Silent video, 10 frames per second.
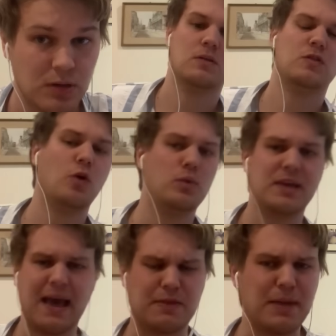So
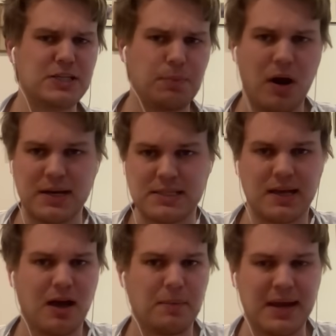yeah, the major parties can
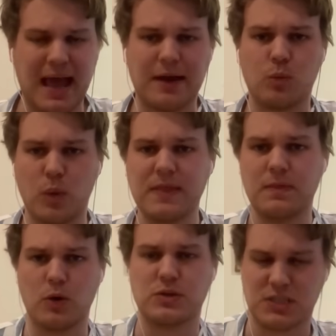come in and win
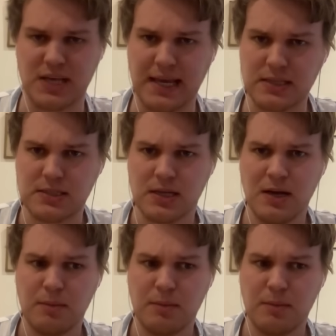those seats,